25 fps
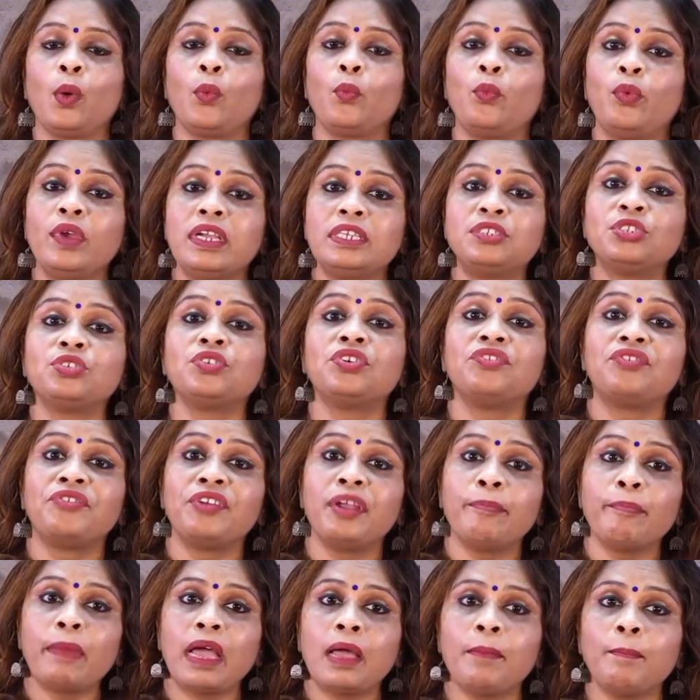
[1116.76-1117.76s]
We should
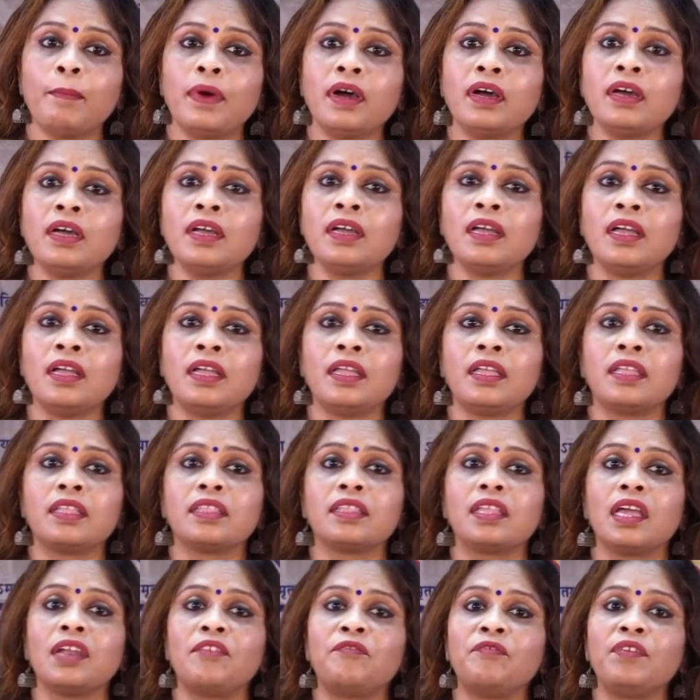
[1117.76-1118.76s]
remember
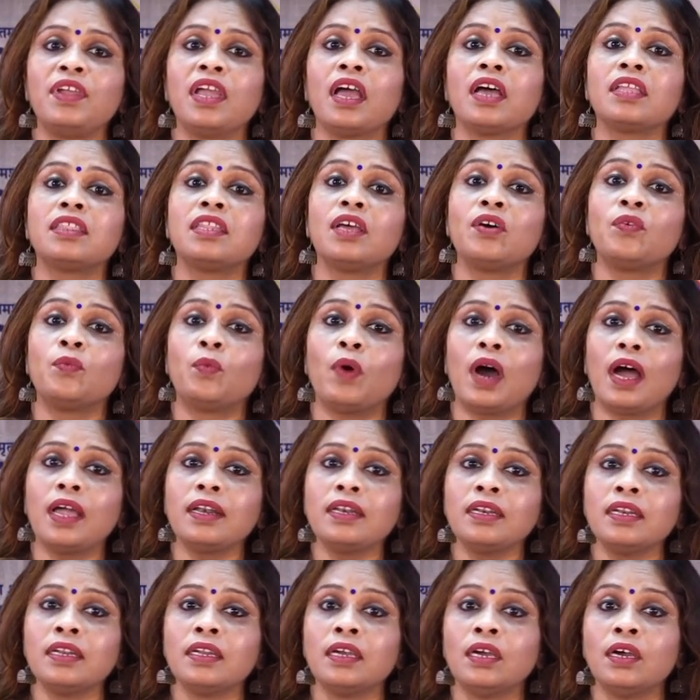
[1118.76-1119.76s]
that we are the one
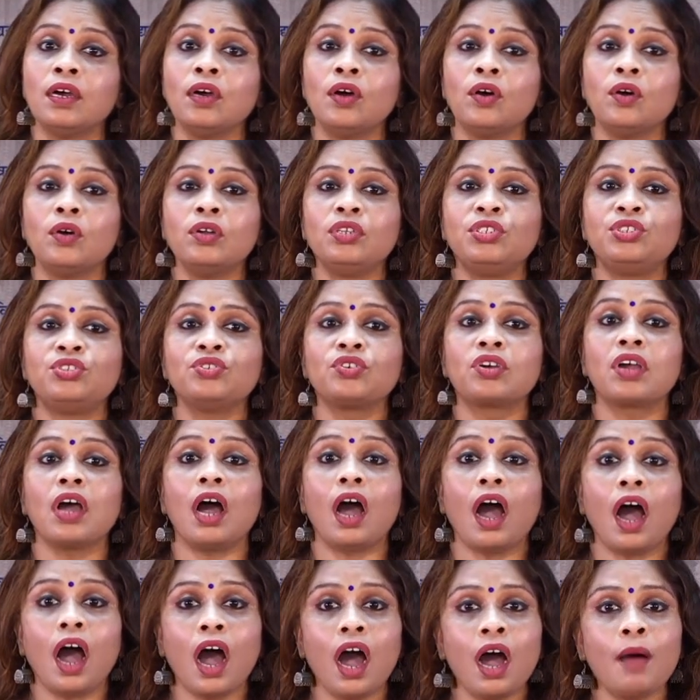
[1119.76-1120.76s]
who took
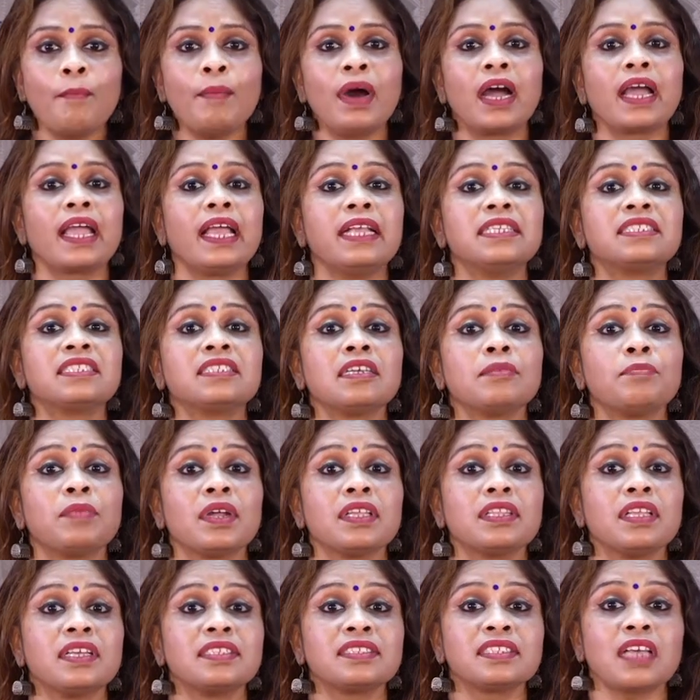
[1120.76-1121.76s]
arm against our
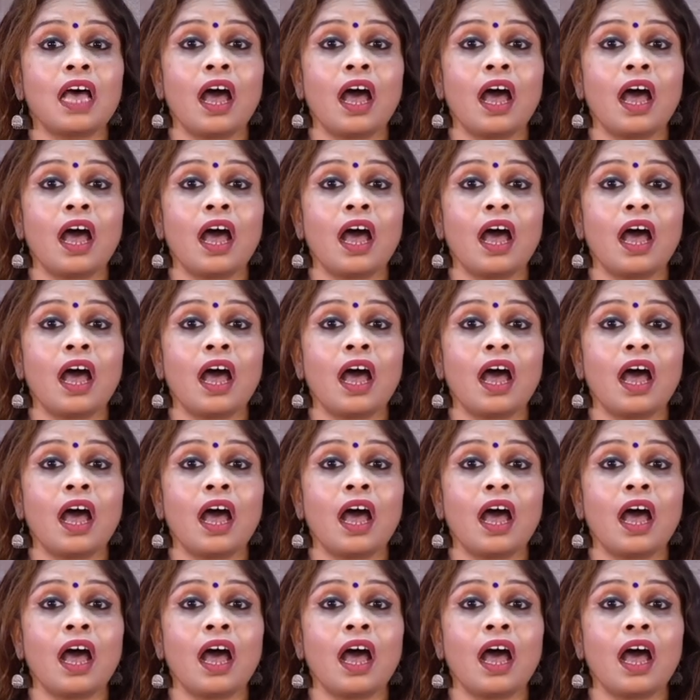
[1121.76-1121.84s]
brothers.